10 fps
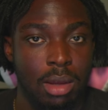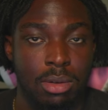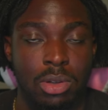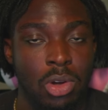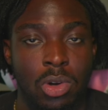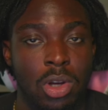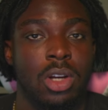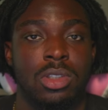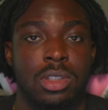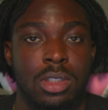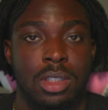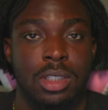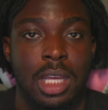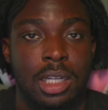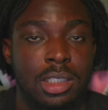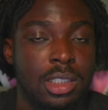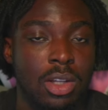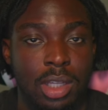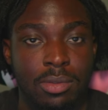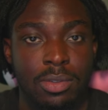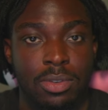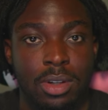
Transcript: no cost, because I just don't give a fuck.